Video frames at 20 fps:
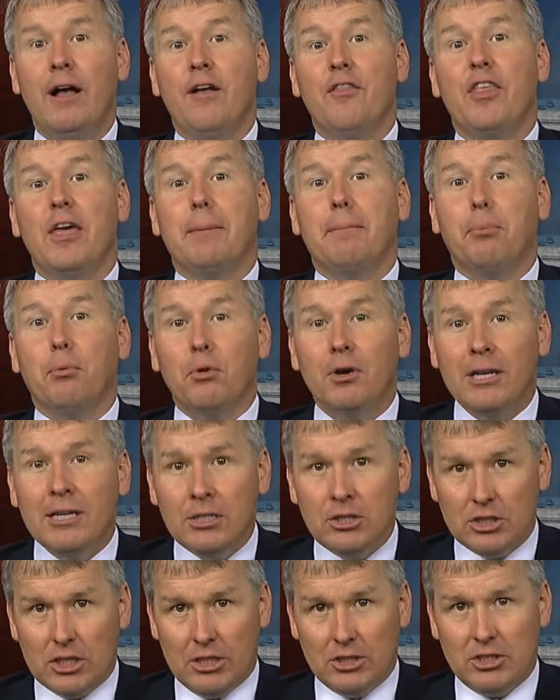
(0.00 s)
that
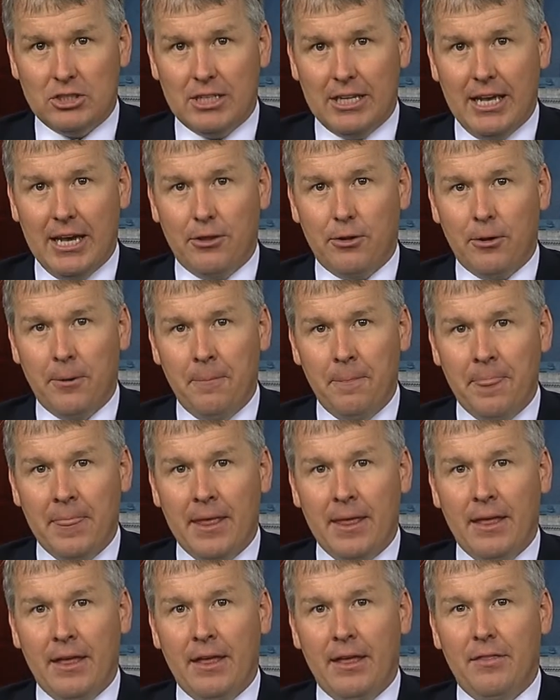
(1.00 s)
brings us together,
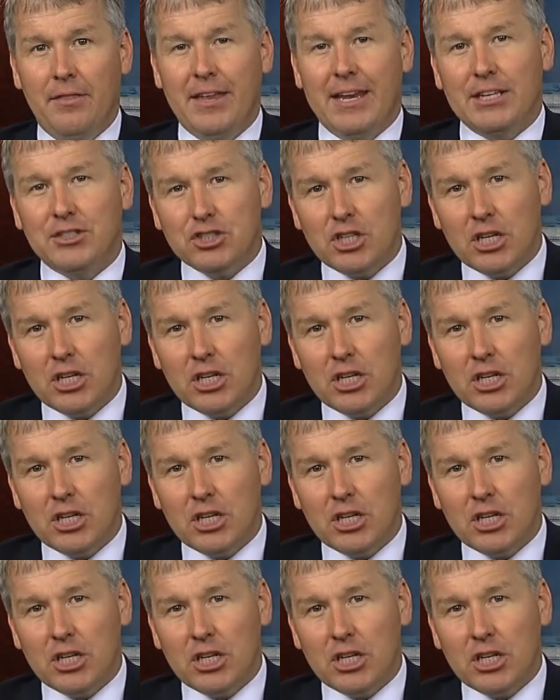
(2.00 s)
then it's going to